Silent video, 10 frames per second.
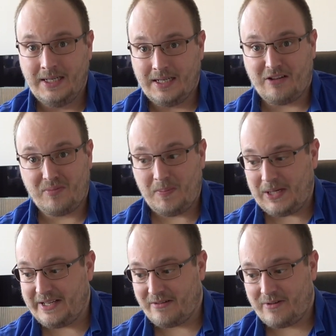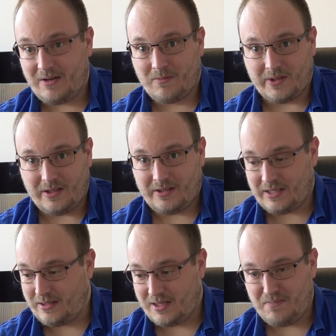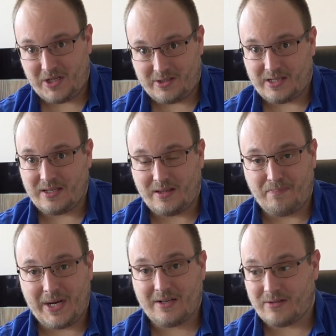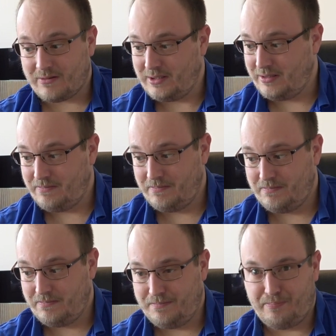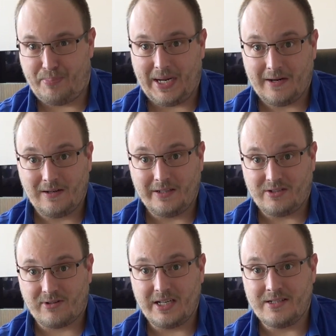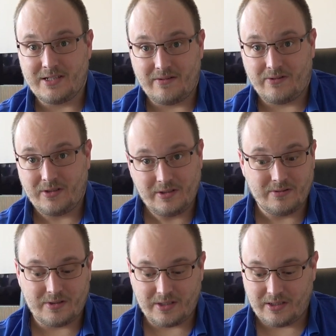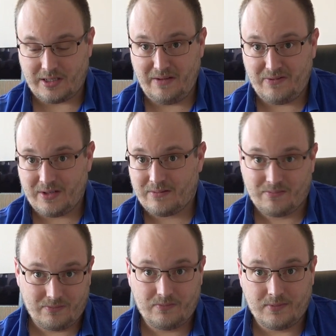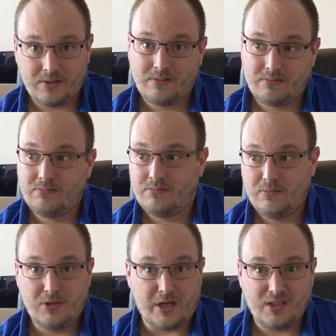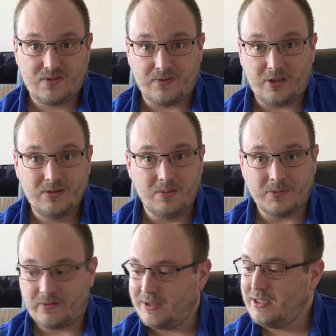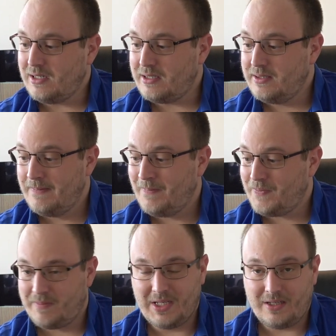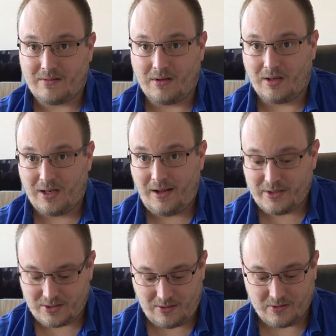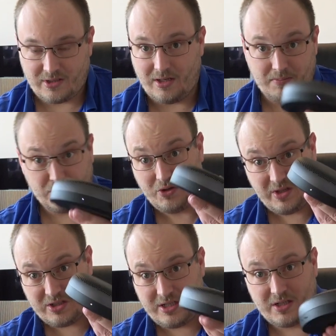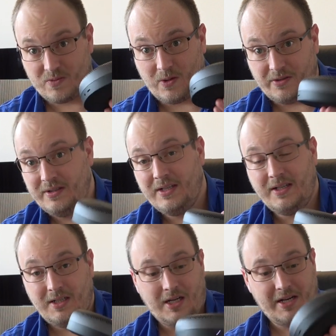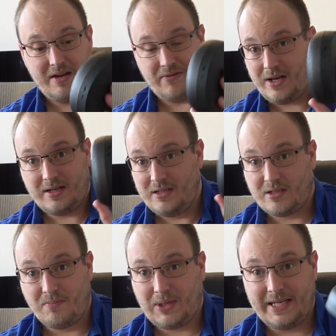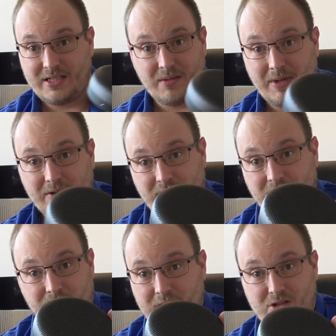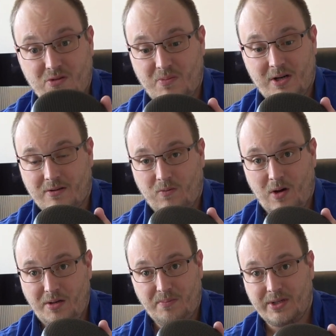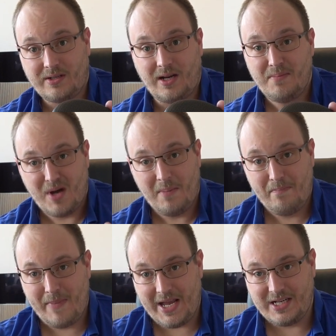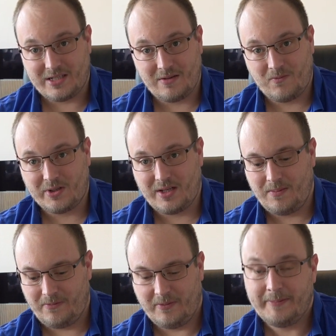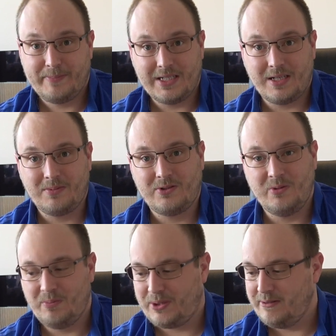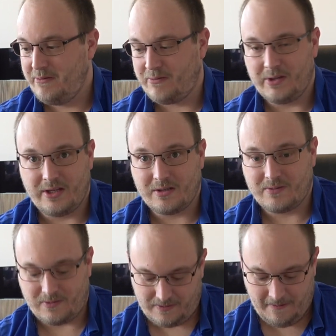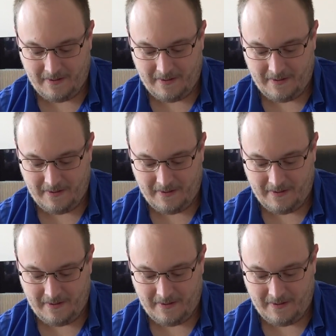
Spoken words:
I've been playing around with it, and I must say the battery barely drains if you're using it, even at nice volumes really. I mean, it lasts a long time. So does this one. I never had any complaints about the original Mark 1, but I'm amazed at what they've been able to improve with this one.